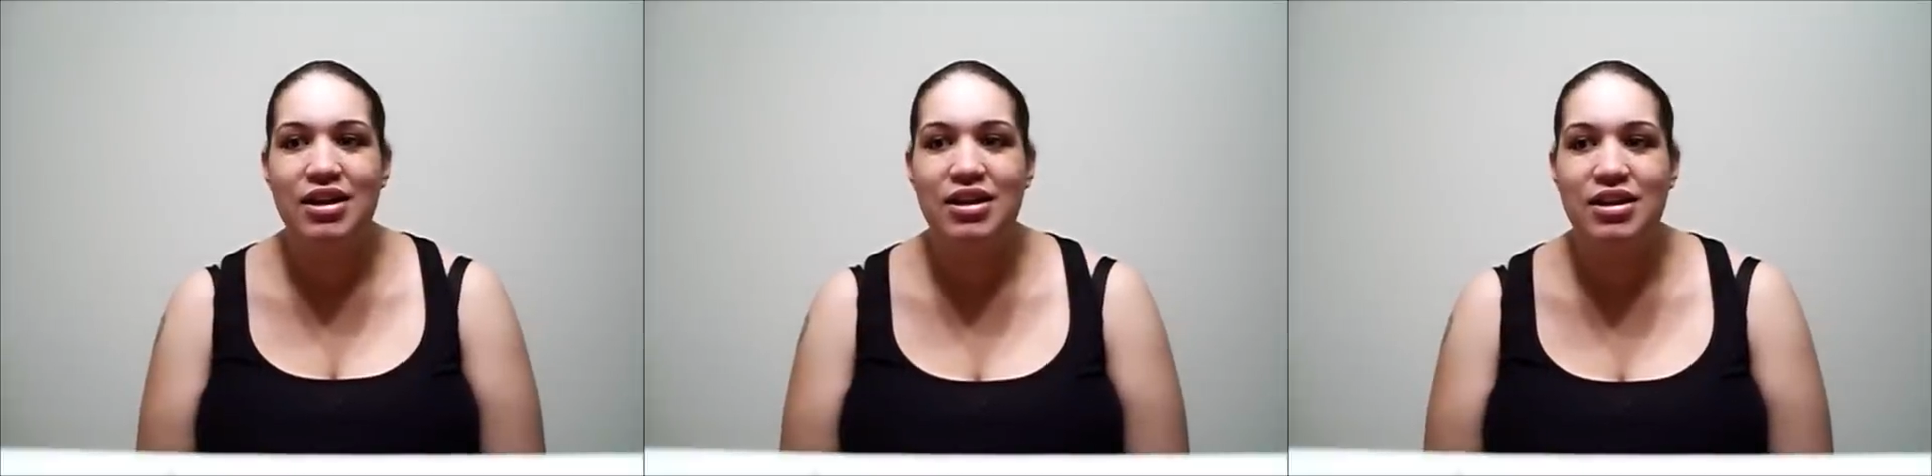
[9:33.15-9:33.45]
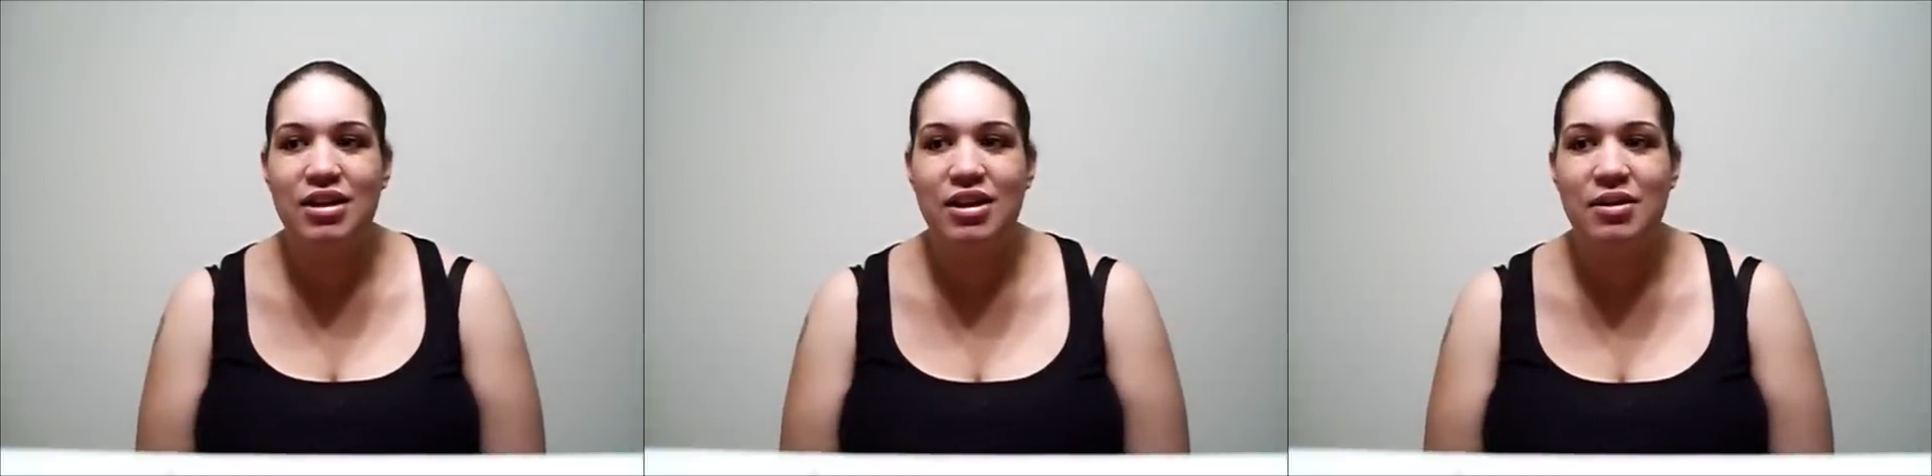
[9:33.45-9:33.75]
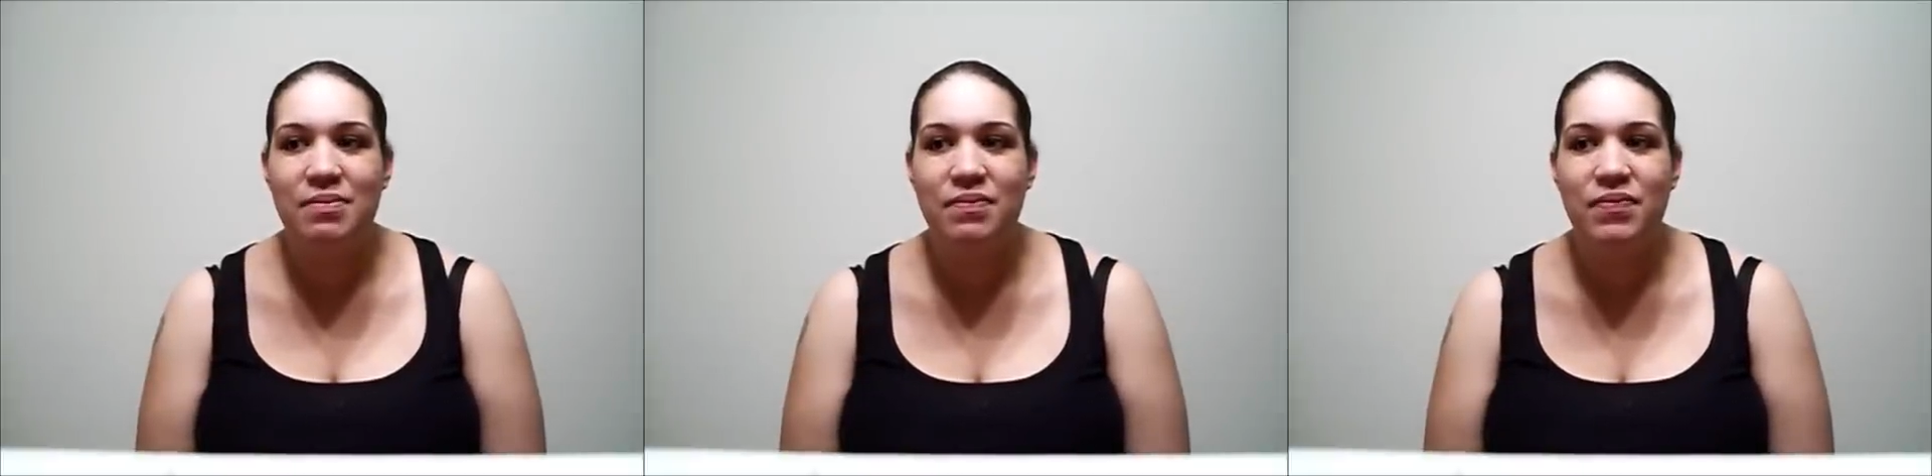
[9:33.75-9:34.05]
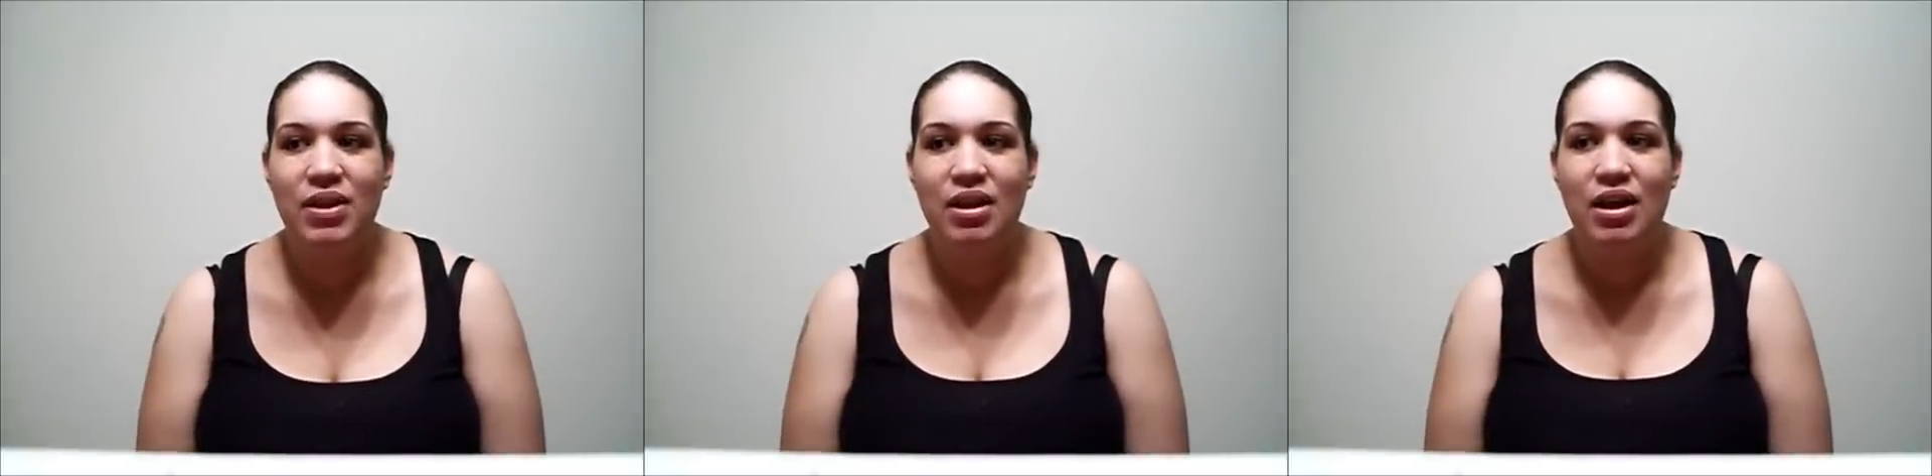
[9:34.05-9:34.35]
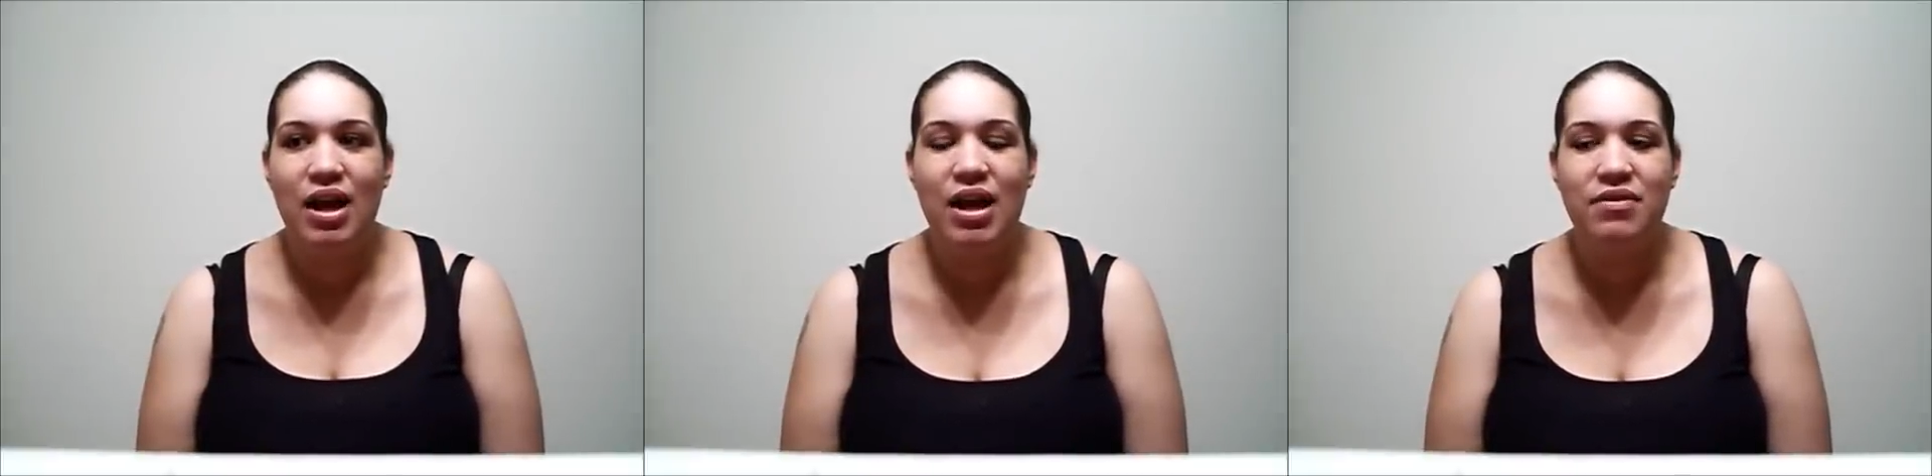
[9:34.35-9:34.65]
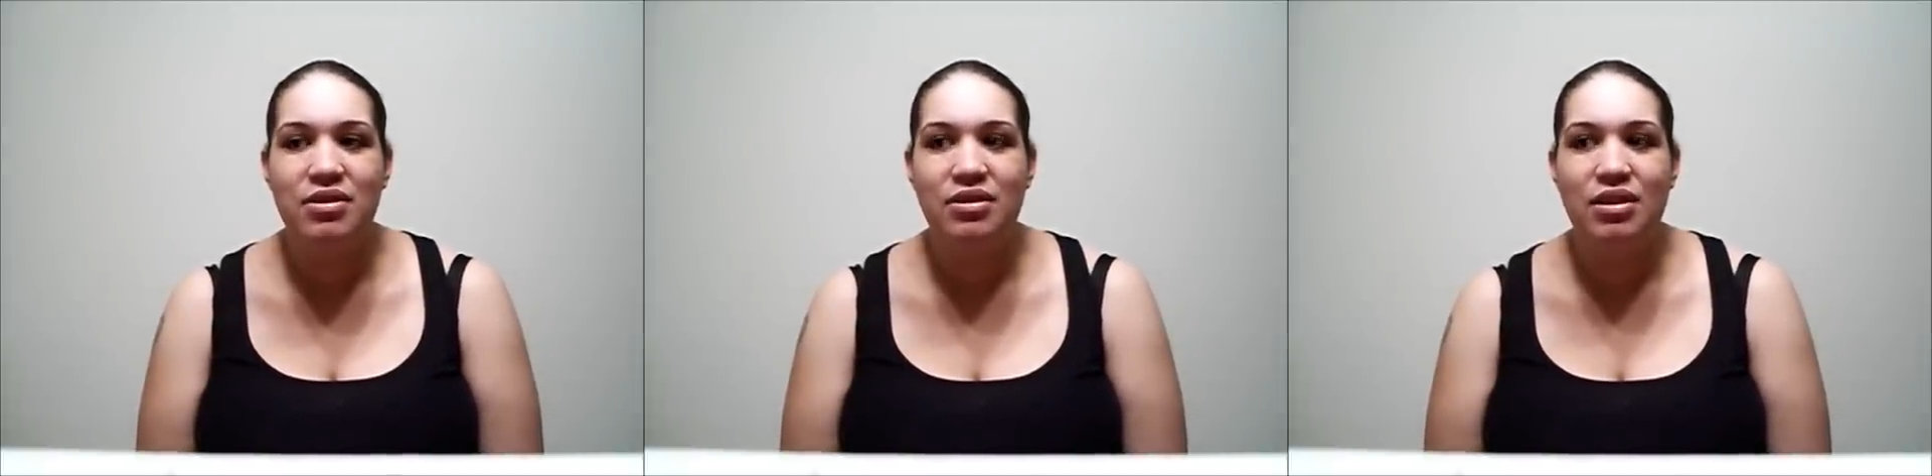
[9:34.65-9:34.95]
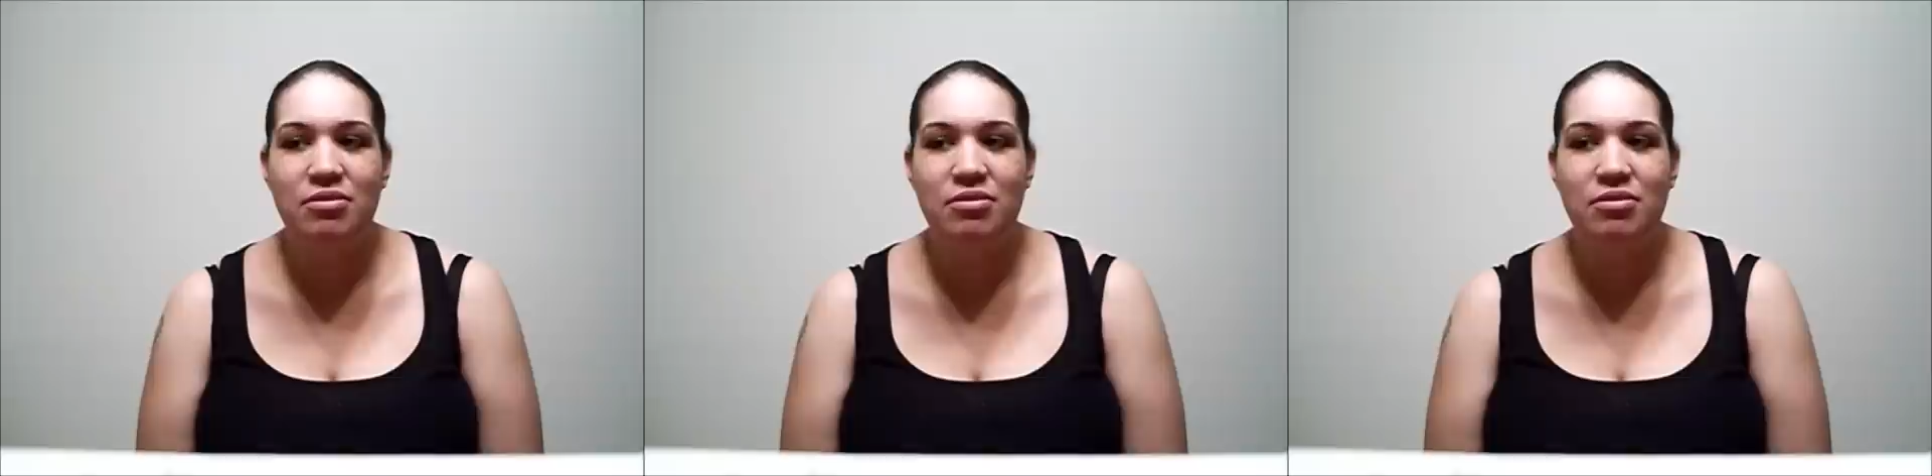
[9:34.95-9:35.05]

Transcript: And I haven't